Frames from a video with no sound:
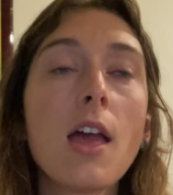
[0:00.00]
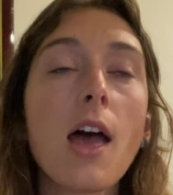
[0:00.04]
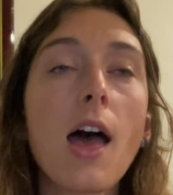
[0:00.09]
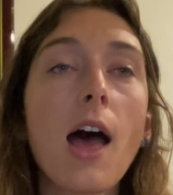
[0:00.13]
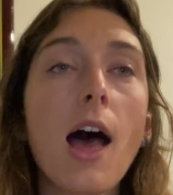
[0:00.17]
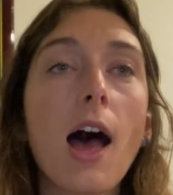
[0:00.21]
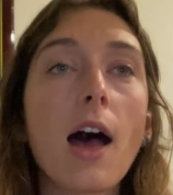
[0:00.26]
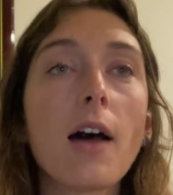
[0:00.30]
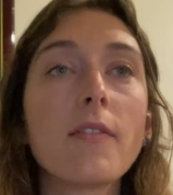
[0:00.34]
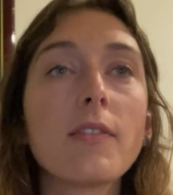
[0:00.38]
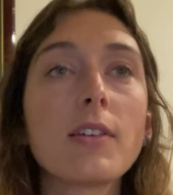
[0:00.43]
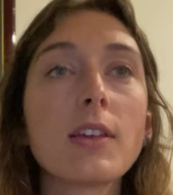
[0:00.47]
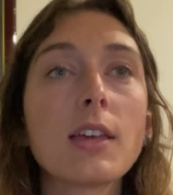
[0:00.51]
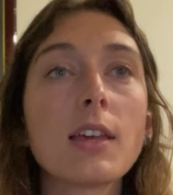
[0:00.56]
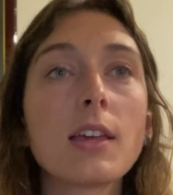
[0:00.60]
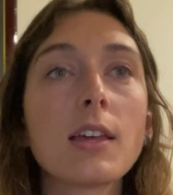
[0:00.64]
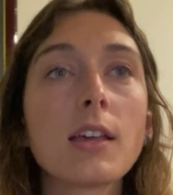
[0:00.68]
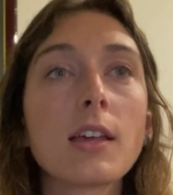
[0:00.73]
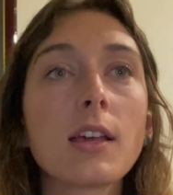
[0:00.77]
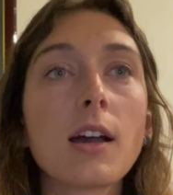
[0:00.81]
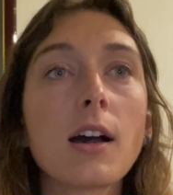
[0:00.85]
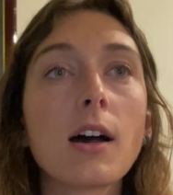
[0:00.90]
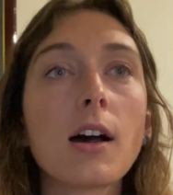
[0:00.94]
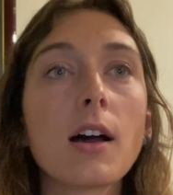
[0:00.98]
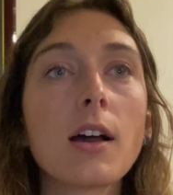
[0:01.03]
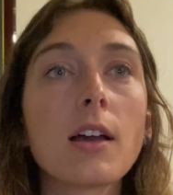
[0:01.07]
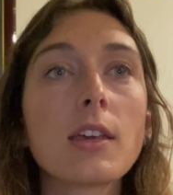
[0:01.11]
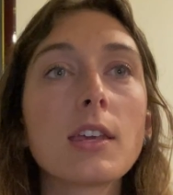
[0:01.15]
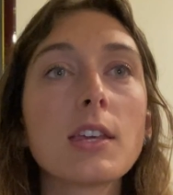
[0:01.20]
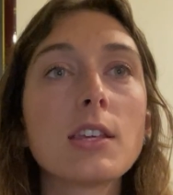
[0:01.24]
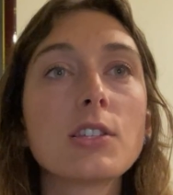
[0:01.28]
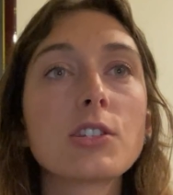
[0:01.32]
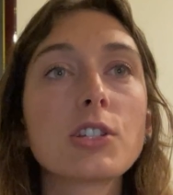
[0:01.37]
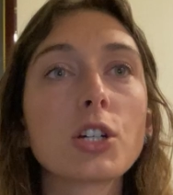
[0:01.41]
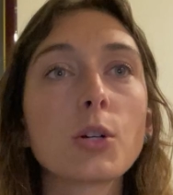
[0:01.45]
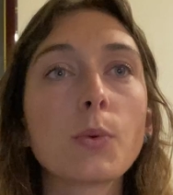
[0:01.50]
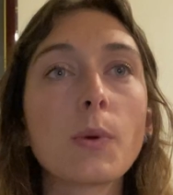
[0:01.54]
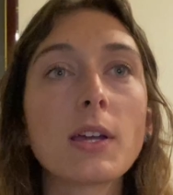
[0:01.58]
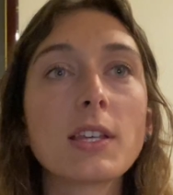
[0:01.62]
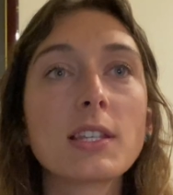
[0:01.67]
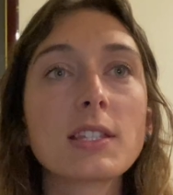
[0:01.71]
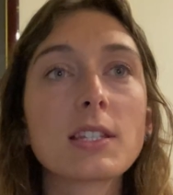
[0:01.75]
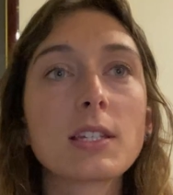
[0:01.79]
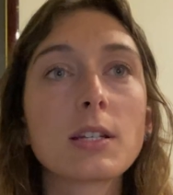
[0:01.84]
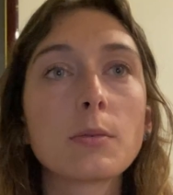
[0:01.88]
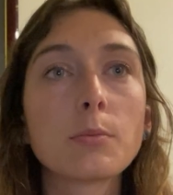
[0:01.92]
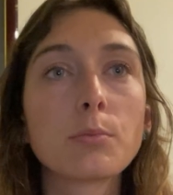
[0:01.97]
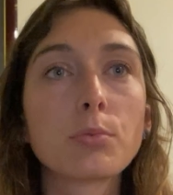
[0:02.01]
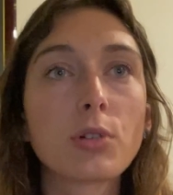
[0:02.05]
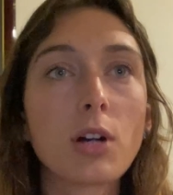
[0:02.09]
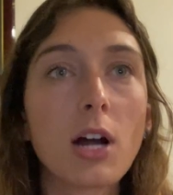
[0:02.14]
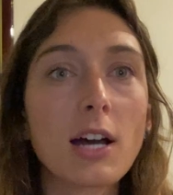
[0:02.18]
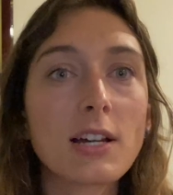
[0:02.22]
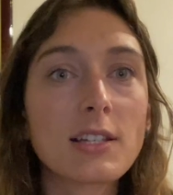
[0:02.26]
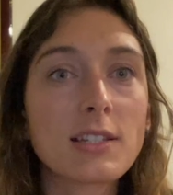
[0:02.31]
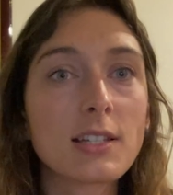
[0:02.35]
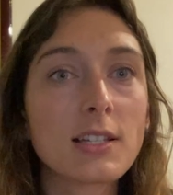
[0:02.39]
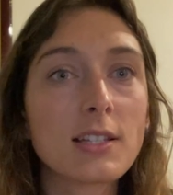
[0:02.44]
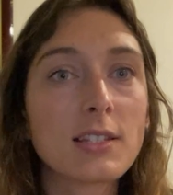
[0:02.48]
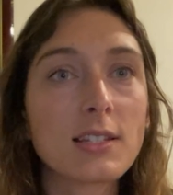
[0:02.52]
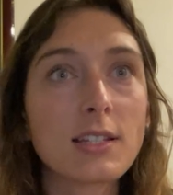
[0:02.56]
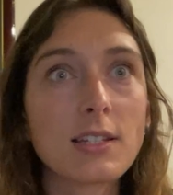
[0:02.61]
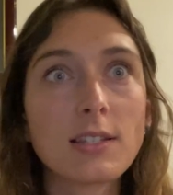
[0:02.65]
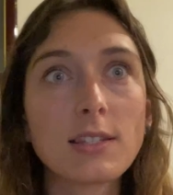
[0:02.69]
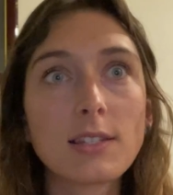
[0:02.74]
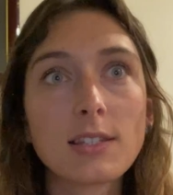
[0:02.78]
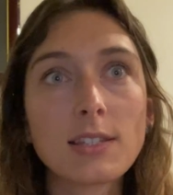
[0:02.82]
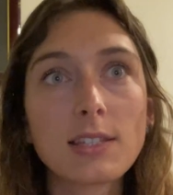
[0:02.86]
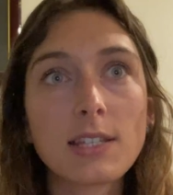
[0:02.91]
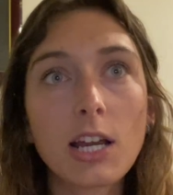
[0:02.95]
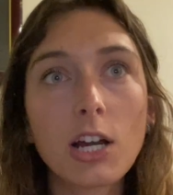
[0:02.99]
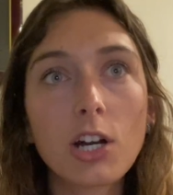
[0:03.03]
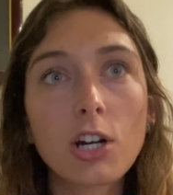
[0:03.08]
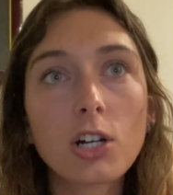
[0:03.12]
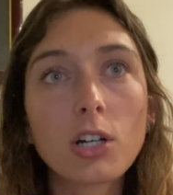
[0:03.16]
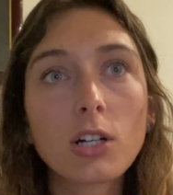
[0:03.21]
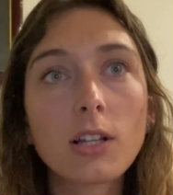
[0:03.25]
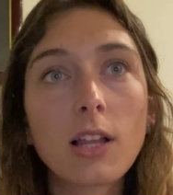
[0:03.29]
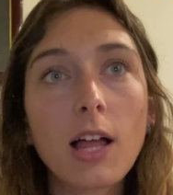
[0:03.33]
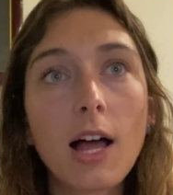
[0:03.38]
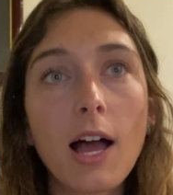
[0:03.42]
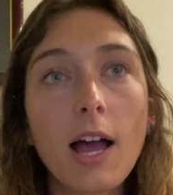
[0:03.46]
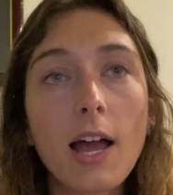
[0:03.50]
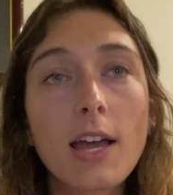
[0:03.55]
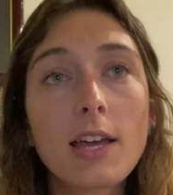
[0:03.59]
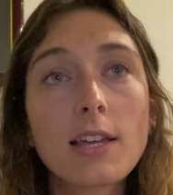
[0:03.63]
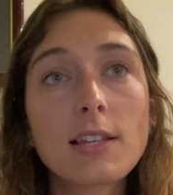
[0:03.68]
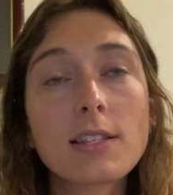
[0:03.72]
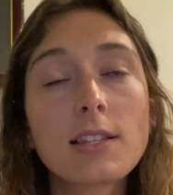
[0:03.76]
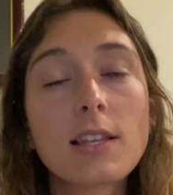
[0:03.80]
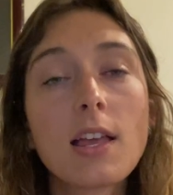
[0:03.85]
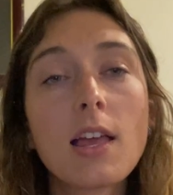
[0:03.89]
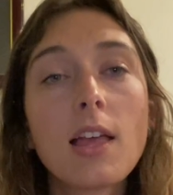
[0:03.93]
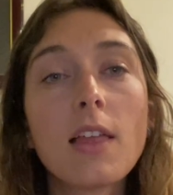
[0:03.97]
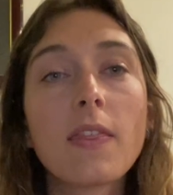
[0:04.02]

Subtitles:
having easier ways to process and sterilize.